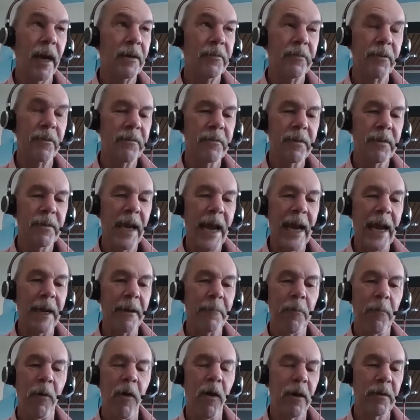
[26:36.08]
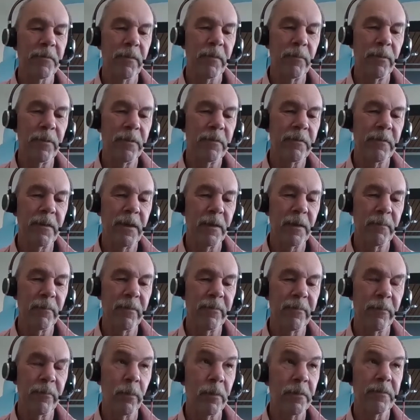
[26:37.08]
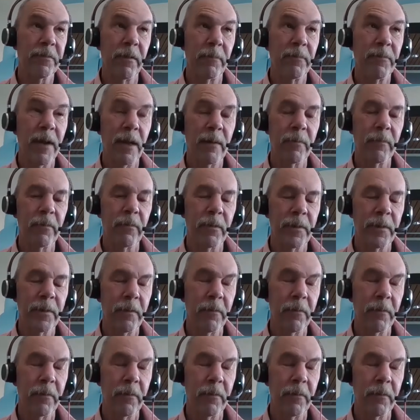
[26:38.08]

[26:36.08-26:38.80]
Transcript: I just can't possibly see it before September at